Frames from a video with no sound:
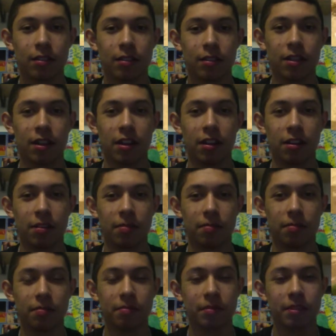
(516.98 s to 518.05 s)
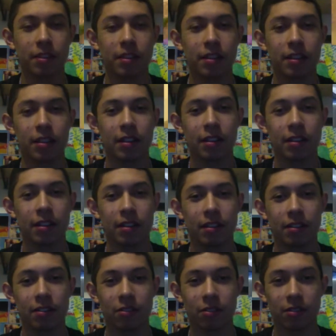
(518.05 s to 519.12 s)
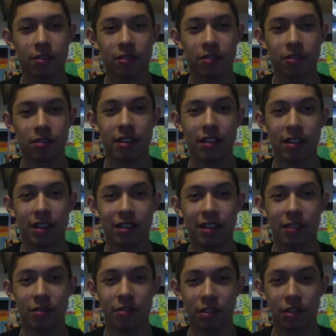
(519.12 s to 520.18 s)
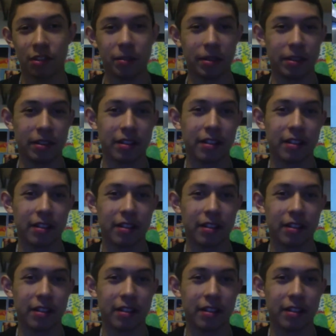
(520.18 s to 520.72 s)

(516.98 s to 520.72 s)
Damn. So it's that's how it's gonna be.